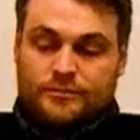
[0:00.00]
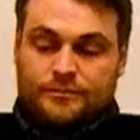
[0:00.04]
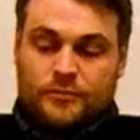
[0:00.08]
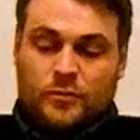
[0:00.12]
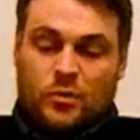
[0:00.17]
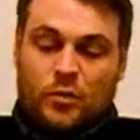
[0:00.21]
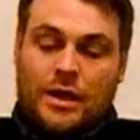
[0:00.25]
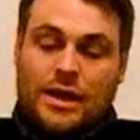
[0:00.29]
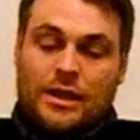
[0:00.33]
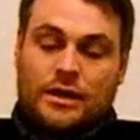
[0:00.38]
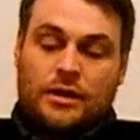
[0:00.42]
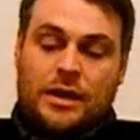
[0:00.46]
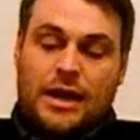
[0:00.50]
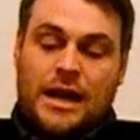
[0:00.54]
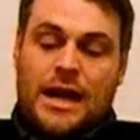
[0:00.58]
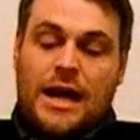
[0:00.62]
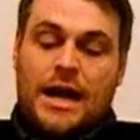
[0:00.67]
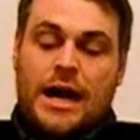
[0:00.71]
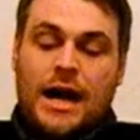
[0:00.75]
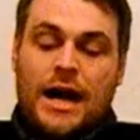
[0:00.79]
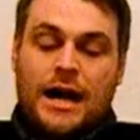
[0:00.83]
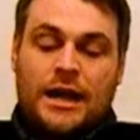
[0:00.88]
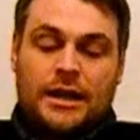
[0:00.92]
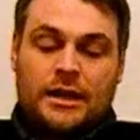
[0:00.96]

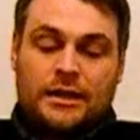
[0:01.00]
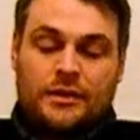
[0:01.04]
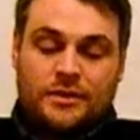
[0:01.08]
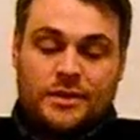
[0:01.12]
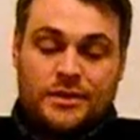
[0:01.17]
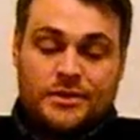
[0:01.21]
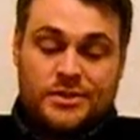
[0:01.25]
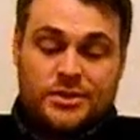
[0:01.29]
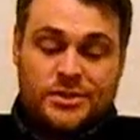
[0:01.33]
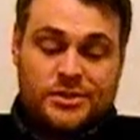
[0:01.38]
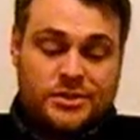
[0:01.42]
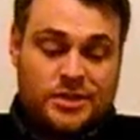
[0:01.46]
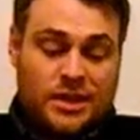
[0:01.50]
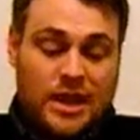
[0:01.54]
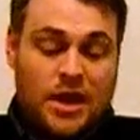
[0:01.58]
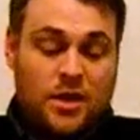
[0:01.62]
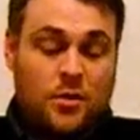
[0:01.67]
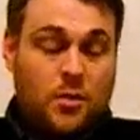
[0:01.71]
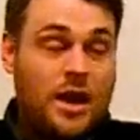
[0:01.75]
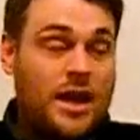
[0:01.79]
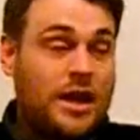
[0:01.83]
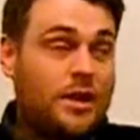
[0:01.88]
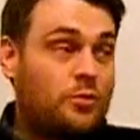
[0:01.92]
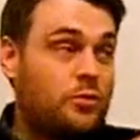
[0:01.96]
Well, this is
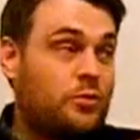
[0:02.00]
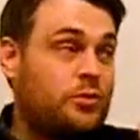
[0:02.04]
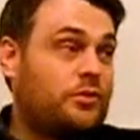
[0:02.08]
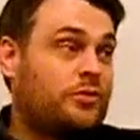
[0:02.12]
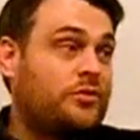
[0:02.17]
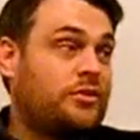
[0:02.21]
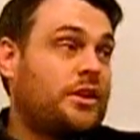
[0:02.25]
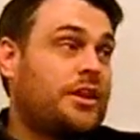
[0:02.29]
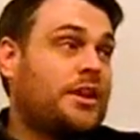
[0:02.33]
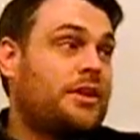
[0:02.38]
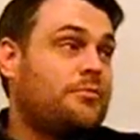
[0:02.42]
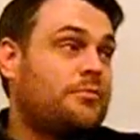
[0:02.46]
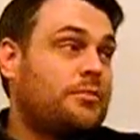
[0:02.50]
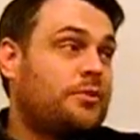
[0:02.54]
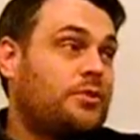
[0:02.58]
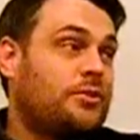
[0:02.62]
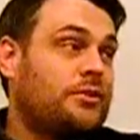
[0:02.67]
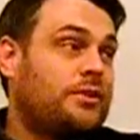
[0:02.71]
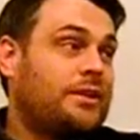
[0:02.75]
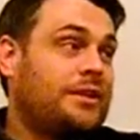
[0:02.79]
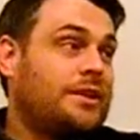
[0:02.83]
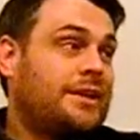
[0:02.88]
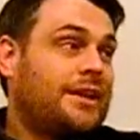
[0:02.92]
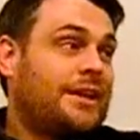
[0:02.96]
how I would see it,
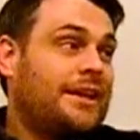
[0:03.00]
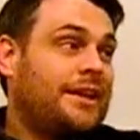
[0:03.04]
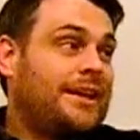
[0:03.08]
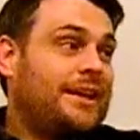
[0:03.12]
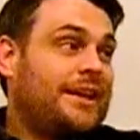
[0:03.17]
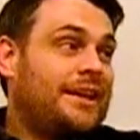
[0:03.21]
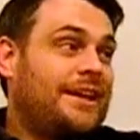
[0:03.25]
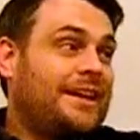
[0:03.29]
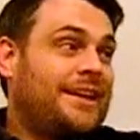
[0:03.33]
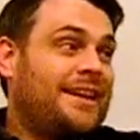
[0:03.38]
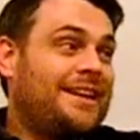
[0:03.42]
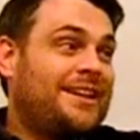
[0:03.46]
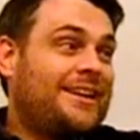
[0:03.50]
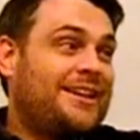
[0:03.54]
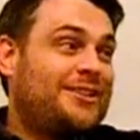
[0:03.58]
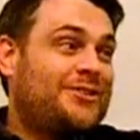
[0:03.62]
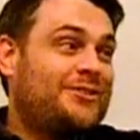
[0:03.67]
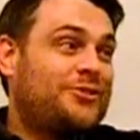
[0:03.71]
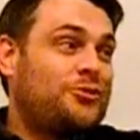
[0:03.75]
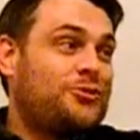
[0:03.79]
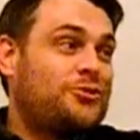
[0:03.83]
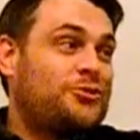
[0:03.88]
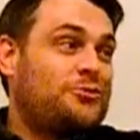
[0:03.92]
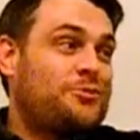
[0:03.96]
but
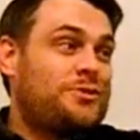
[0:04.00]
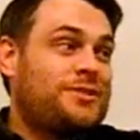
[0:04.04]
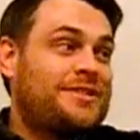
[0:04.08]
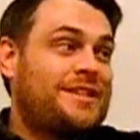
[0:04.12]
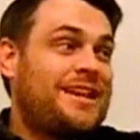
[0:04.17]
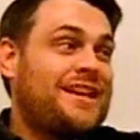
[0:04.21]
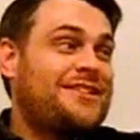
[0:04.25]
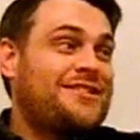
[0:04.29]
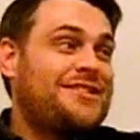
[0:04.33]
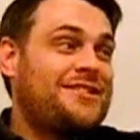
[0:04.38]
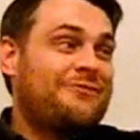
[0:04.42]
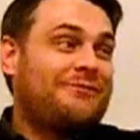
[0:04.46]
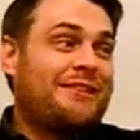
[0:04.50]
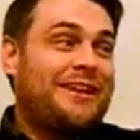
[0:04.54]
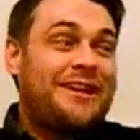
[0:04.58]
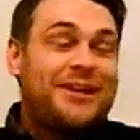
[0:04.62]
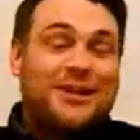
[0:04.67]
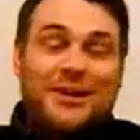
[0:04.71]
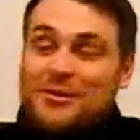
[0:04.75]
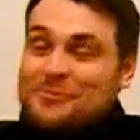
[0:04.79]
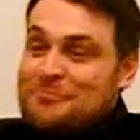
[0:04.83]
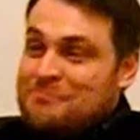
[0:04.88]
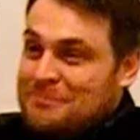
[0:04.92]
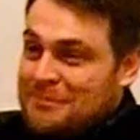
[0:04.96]
it's good to assess your
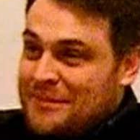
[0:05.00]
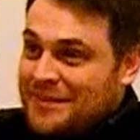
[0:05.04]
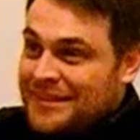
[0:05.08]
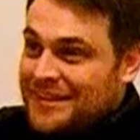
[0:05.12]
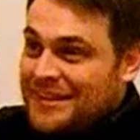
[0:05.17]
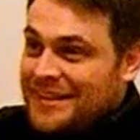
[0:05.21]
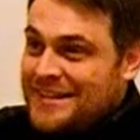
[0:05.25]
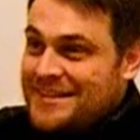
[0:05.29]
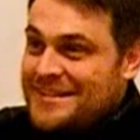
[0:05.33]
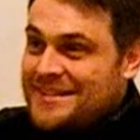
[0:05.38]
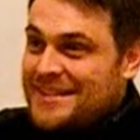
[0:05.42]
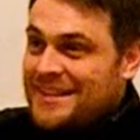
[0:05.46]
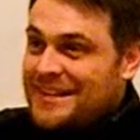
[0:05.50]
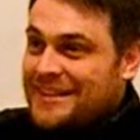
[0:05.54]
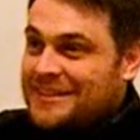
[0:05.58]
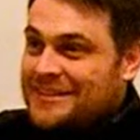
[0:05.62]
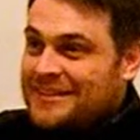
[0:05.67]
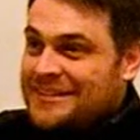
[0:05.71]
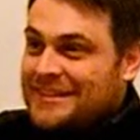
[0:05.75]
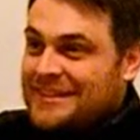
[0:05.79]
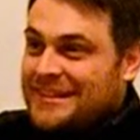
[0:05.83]
income, isn't it?